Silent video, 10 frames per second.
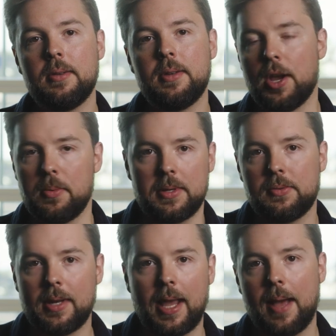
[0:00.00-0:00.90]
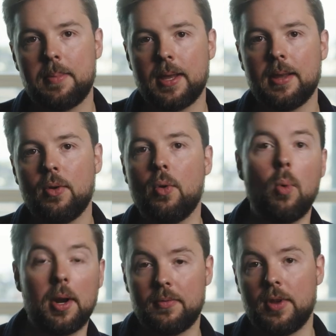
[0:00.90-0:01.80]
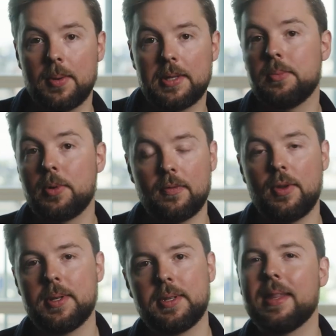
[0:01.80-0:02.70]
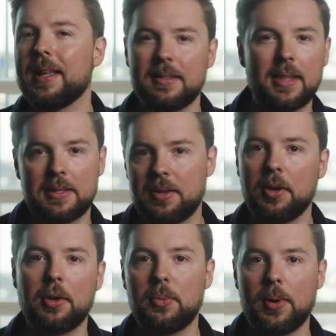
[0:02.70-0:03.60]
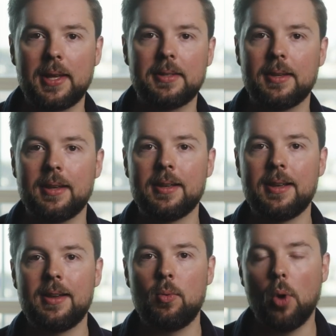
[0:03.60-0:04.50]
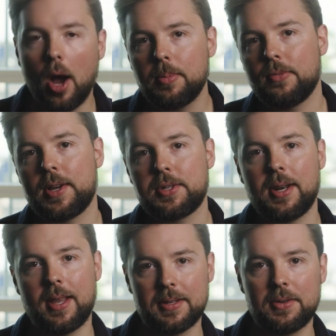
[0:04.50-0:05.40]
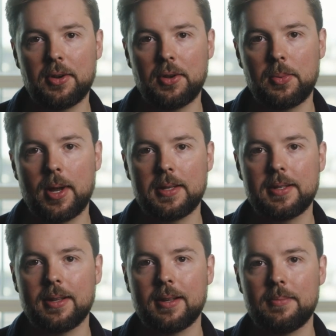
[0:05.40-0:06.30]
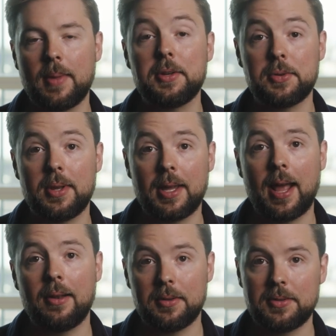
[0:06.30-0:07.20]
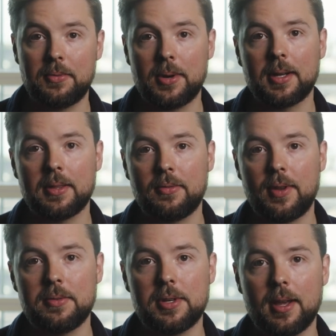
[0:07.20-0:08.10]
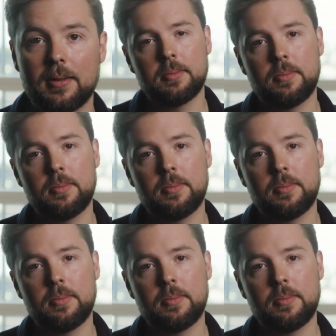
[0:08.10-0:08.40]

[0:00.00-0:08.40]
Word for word: nobody's really happy, or one of you is and one of you isn't. That's that's not a good way to work professionally, and it's not a good way to make sure you get lots of work in the future.